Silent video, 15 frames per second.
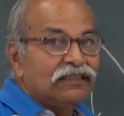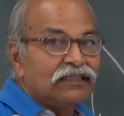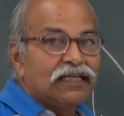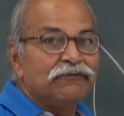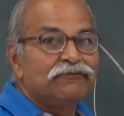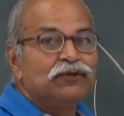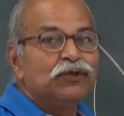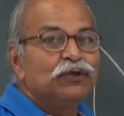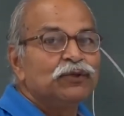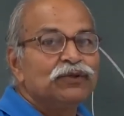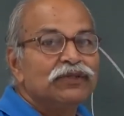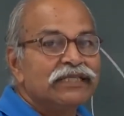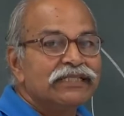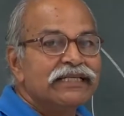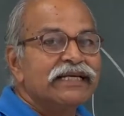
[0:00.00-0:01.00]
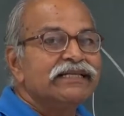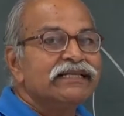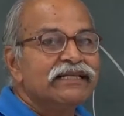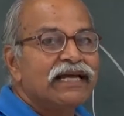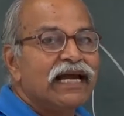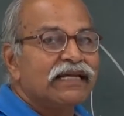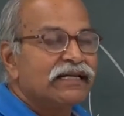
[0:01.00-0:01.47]
gives you the change
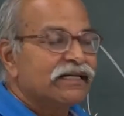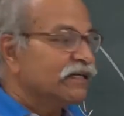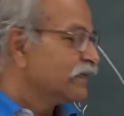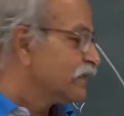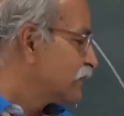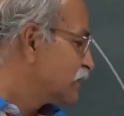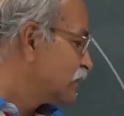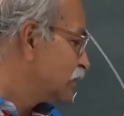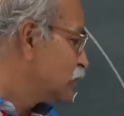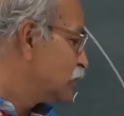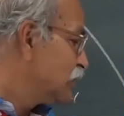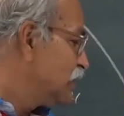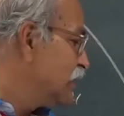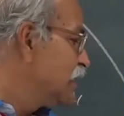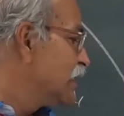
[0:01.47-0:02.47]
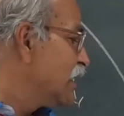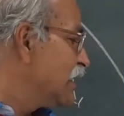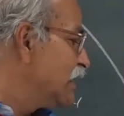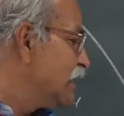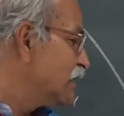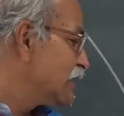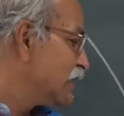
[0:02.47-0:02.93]
in kinetic energy. So, dk
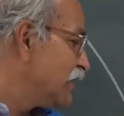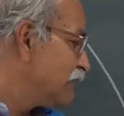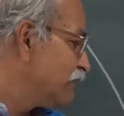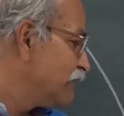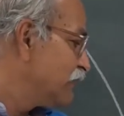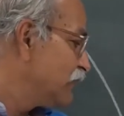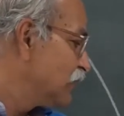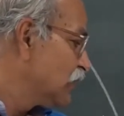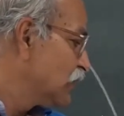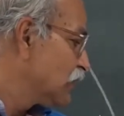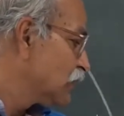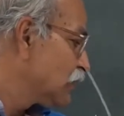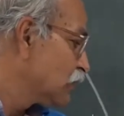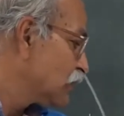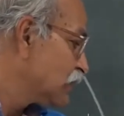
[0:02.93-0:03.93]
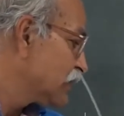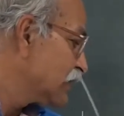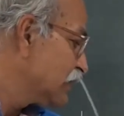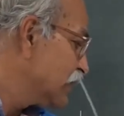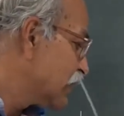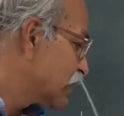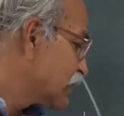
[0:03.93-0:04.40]
is f dot
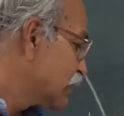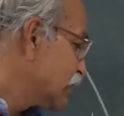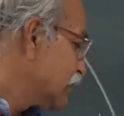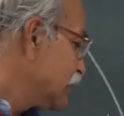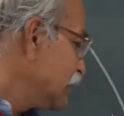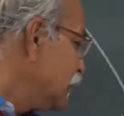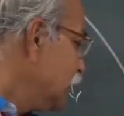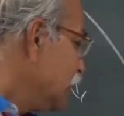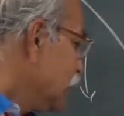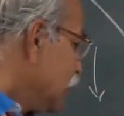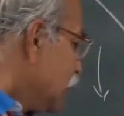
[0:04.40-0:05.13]
dr dt,